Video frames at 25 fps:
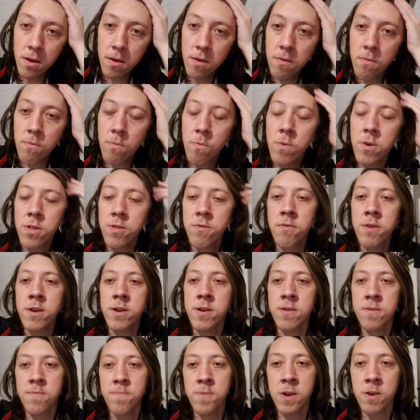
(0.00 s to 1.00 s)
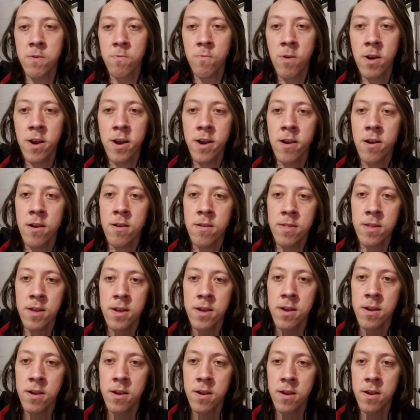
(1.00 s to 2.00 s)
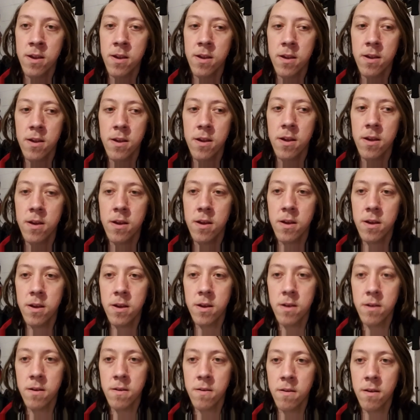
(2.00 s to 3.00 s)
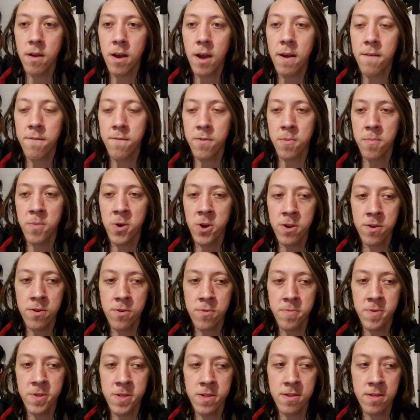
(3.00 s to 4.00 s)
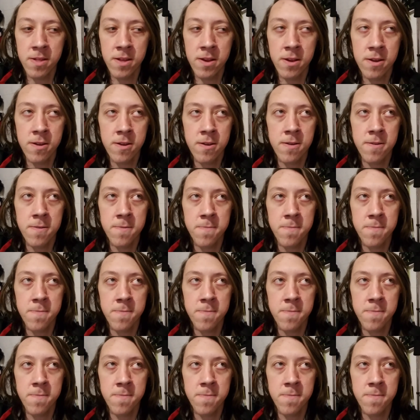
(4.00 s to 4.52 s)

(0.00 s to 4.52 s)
with ranges being wider than or after button opens, then